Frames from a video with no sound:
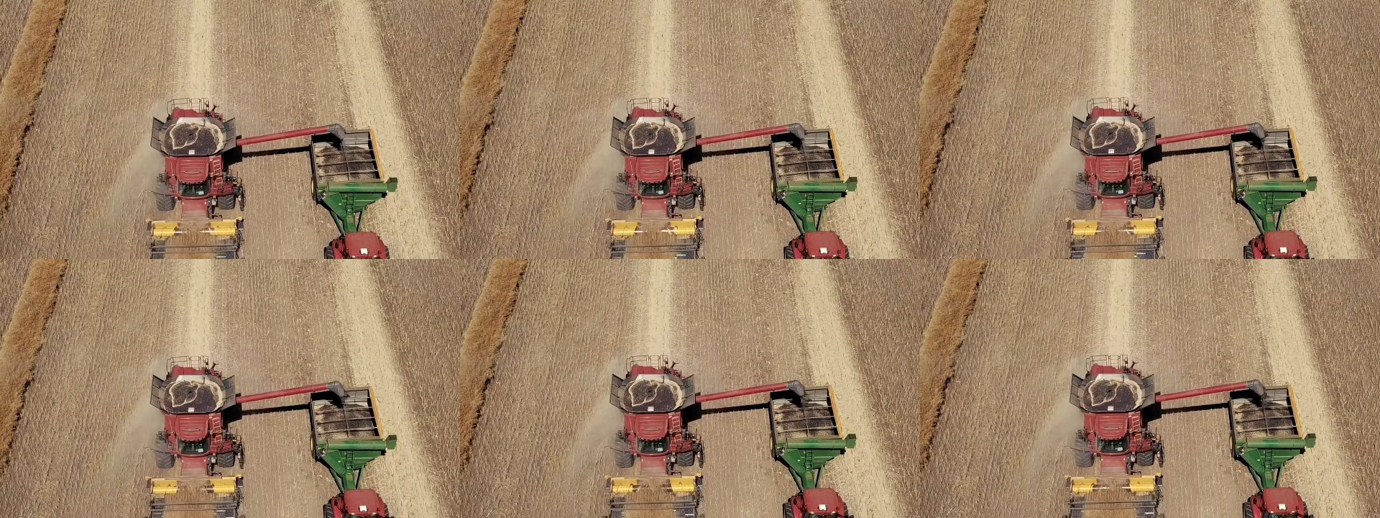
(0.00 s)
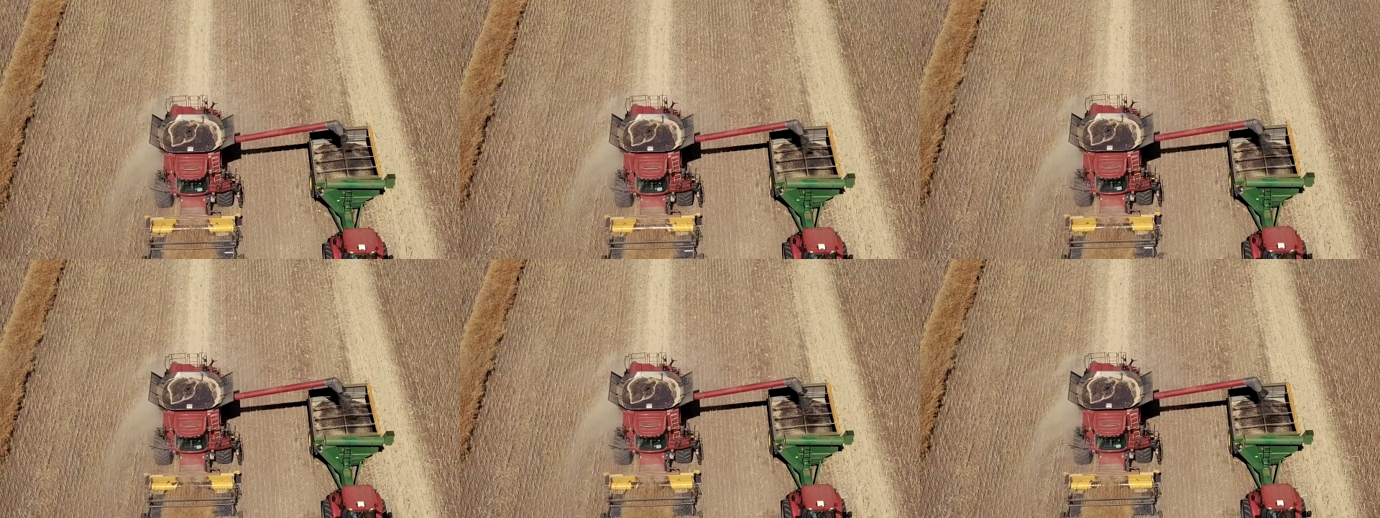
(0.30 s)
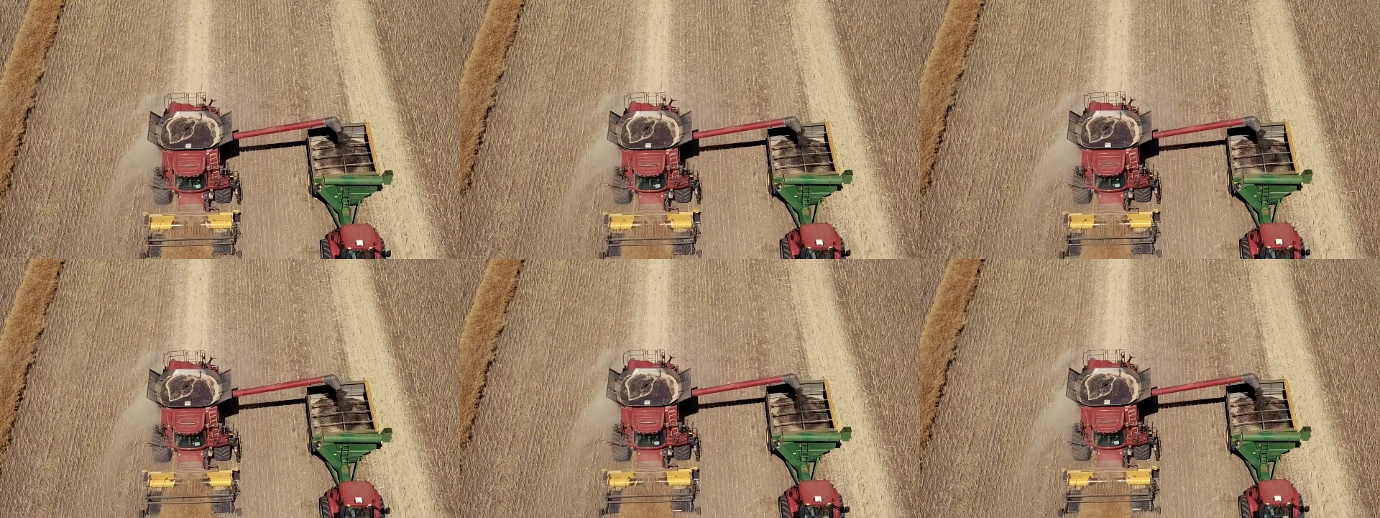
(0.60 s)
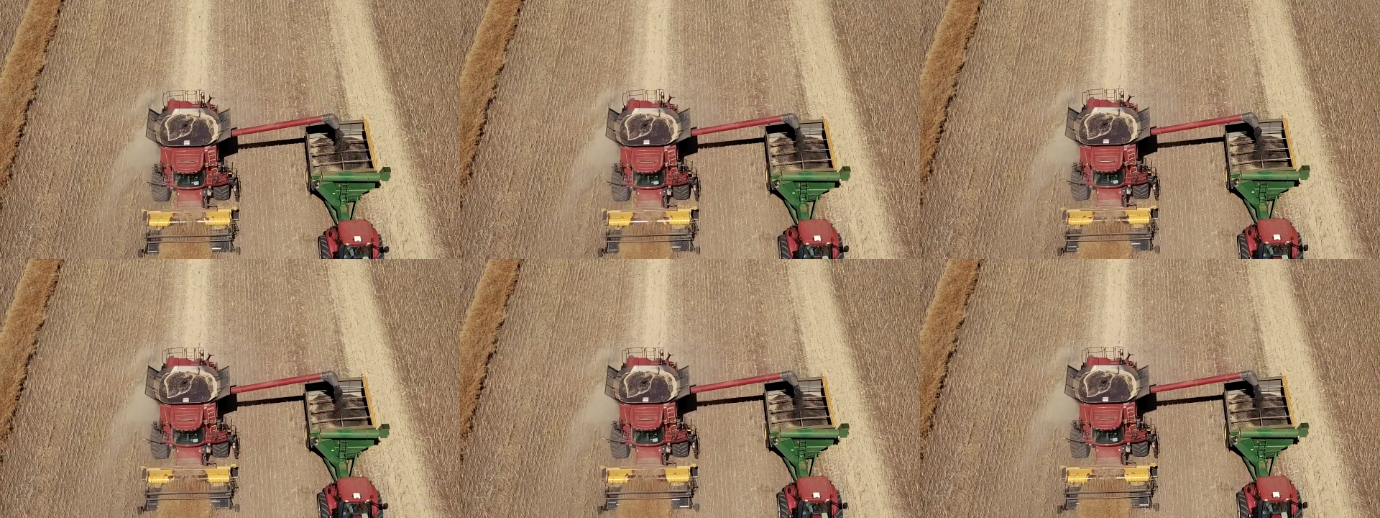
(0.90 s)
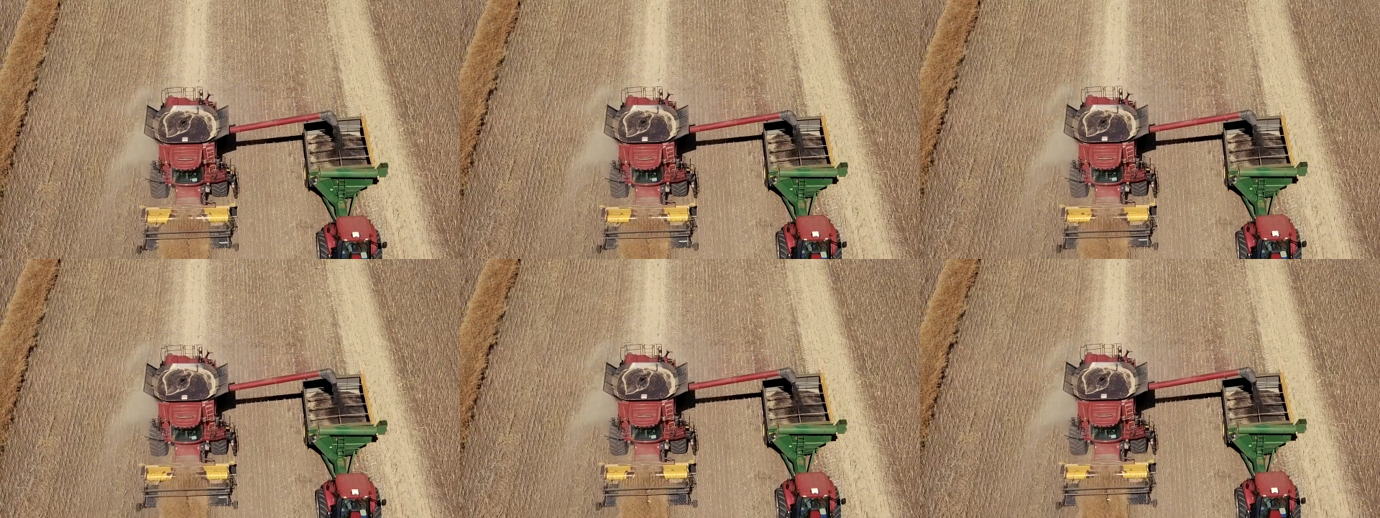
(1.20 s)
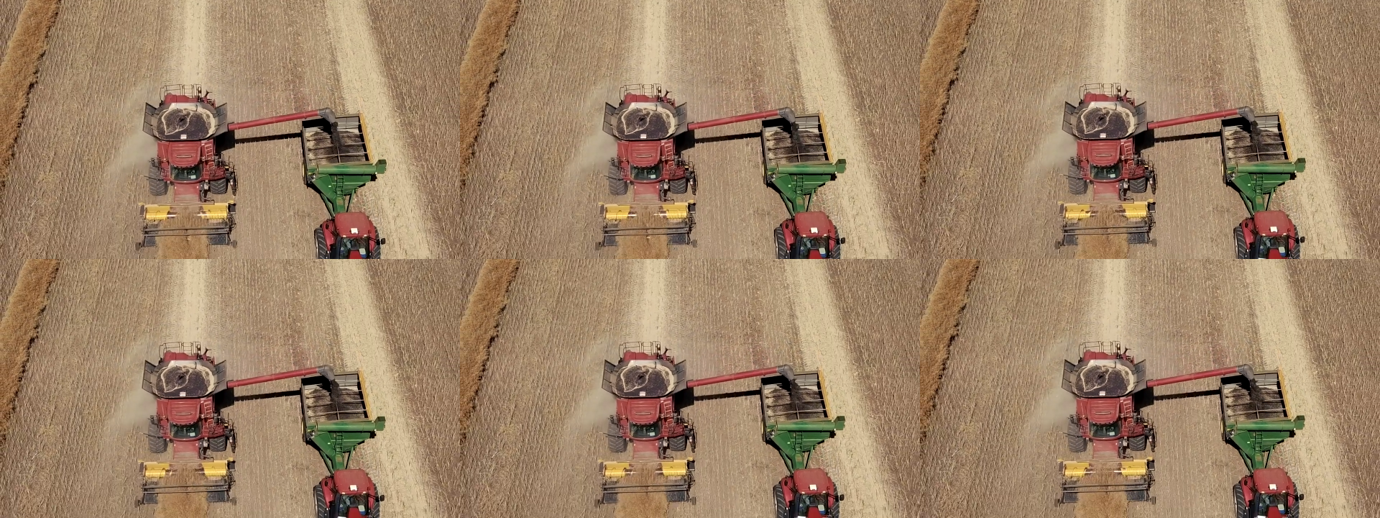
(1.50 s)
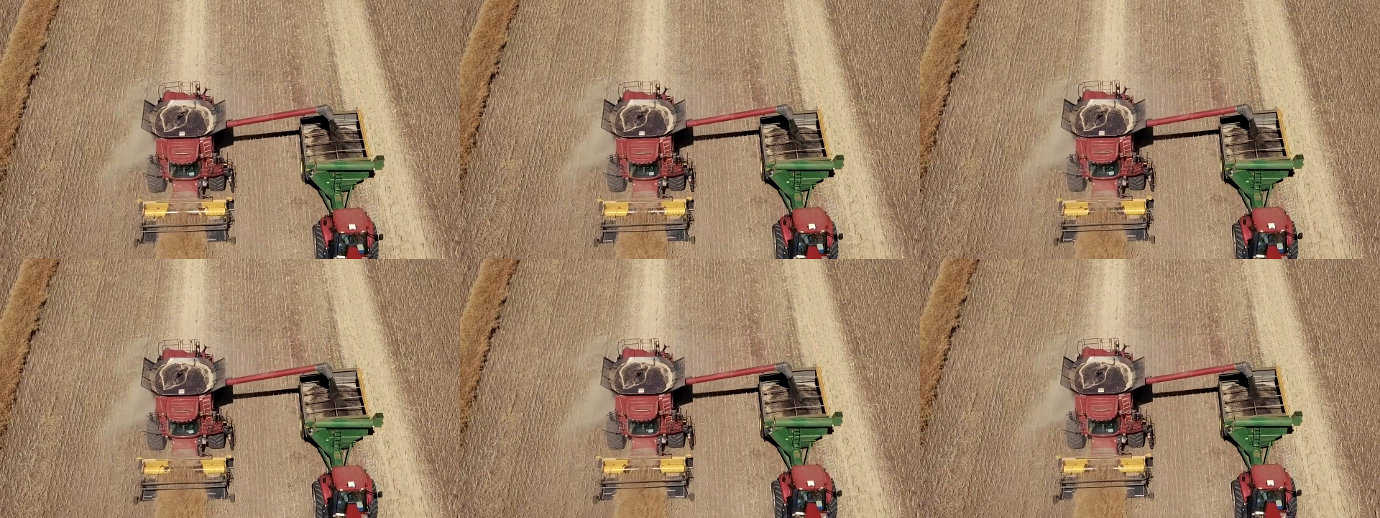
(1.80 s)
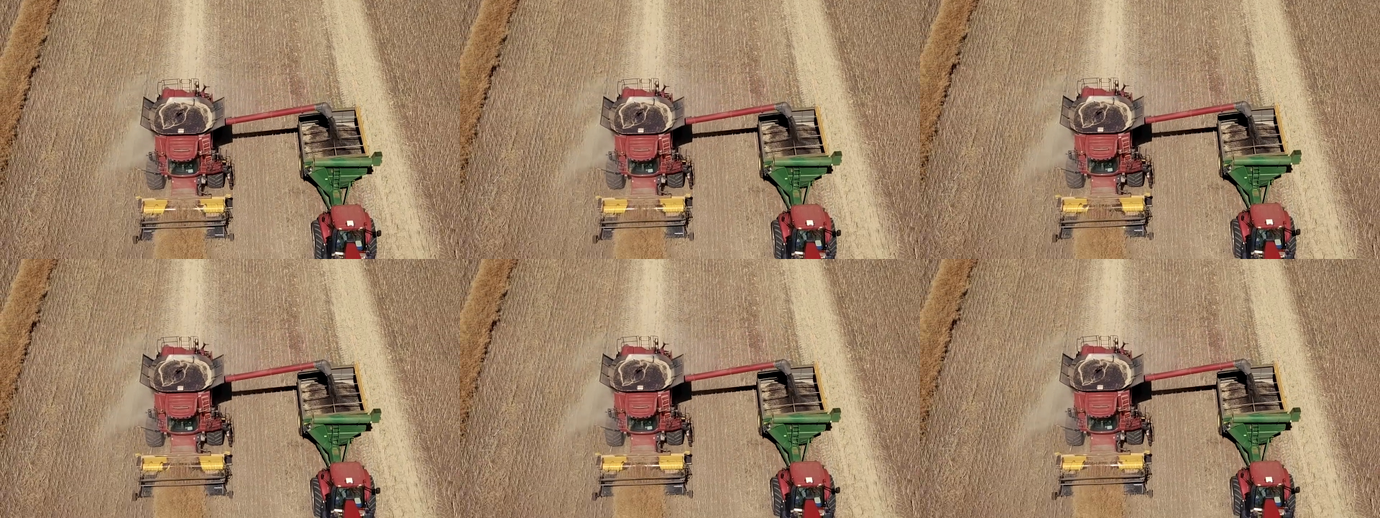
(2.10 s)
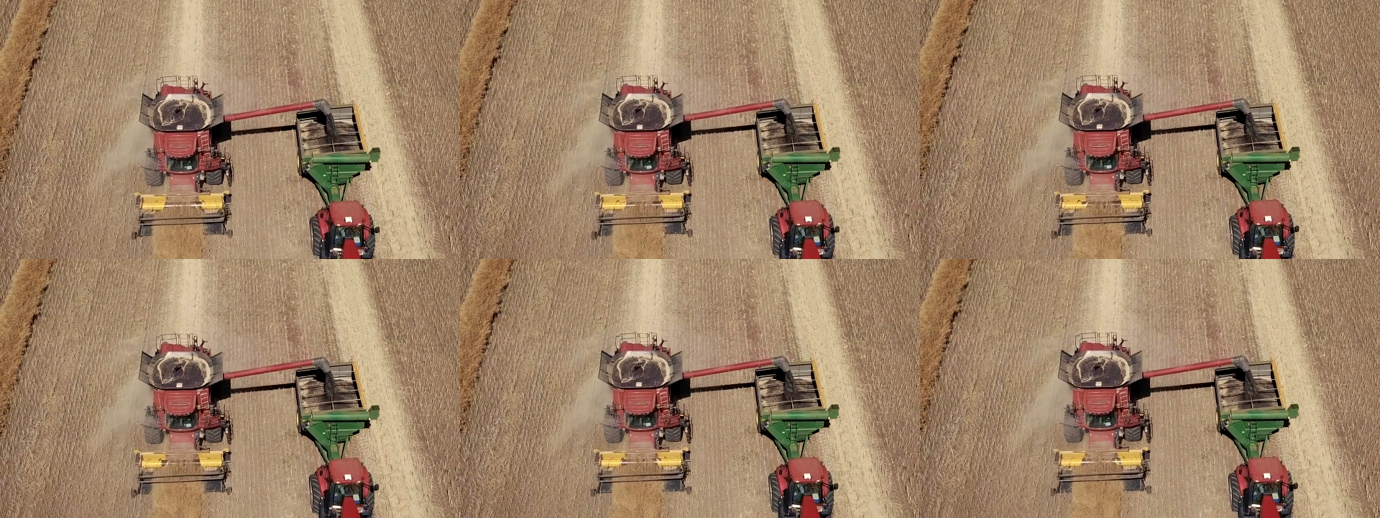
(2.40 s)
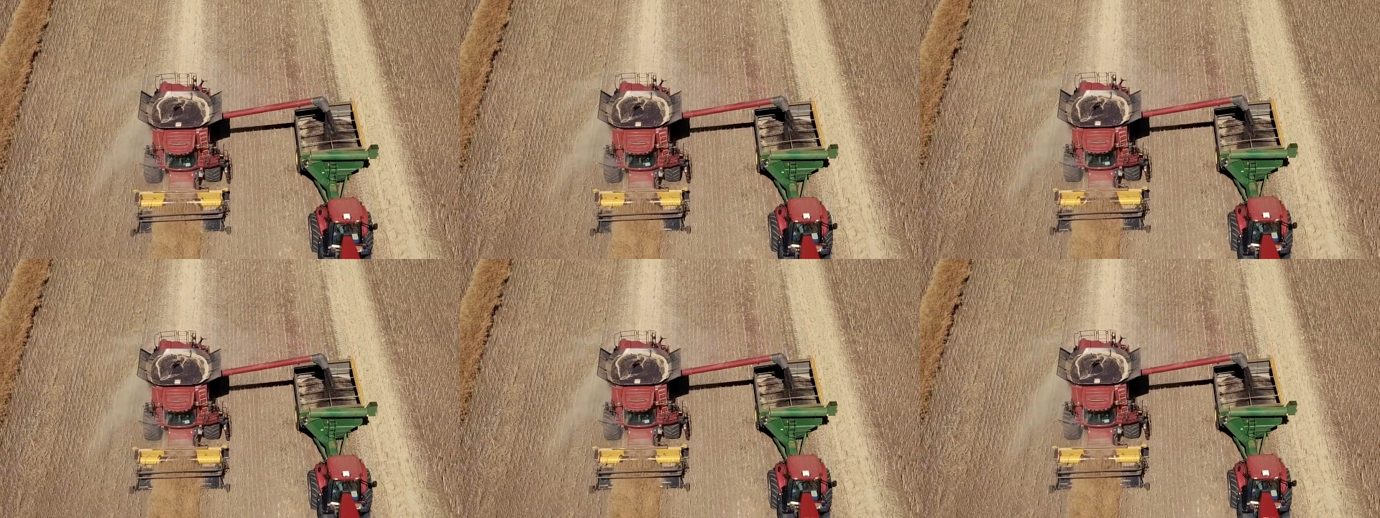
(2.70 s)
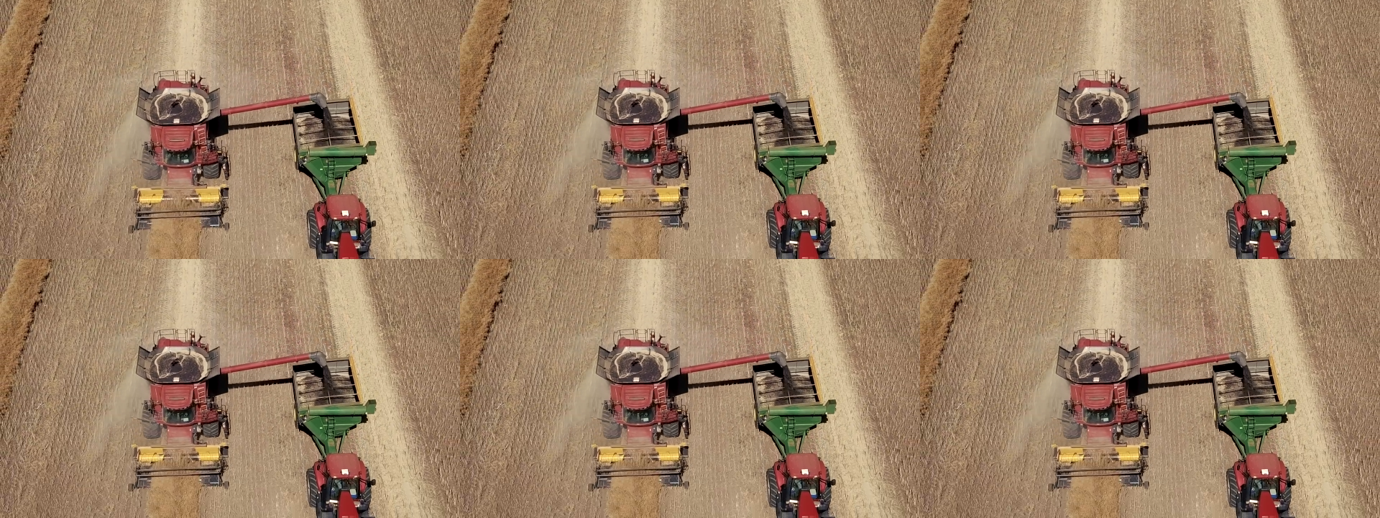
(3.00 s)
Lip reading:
No face is visible, so there are no lips to read.